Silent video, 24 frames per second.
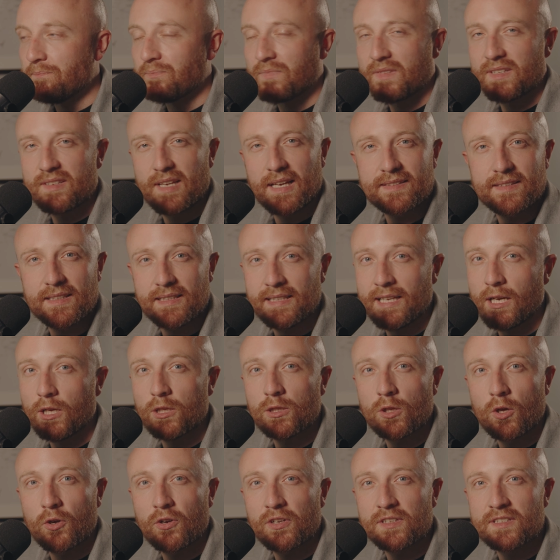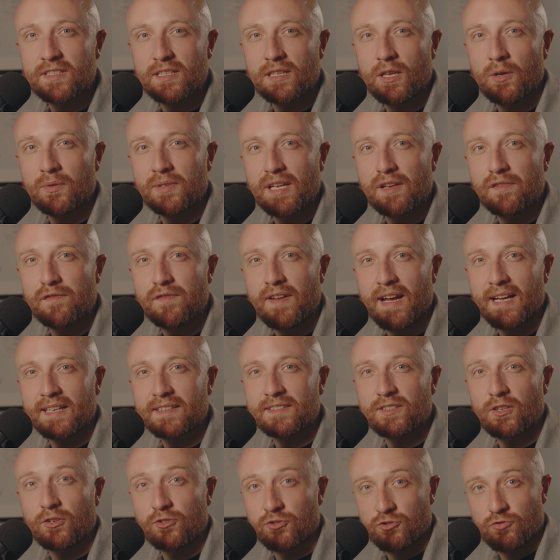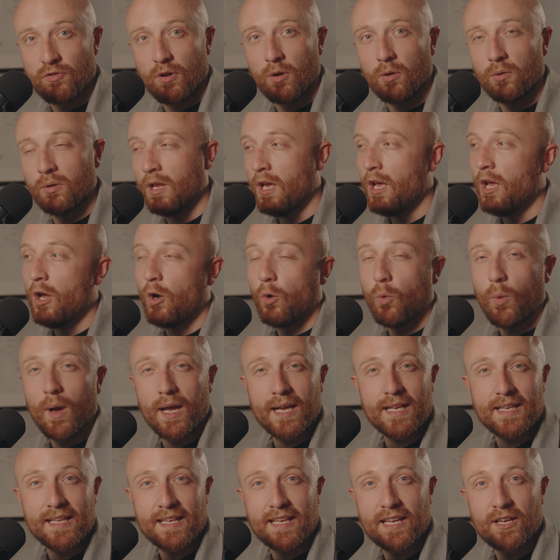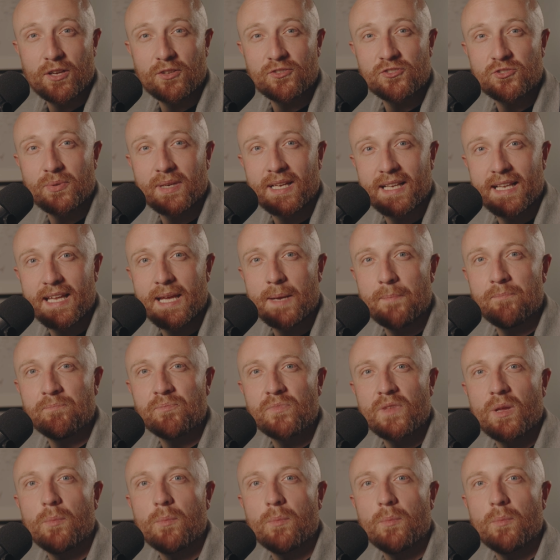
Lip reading: It takes a little longer to load the effect control when clicking onto a clip,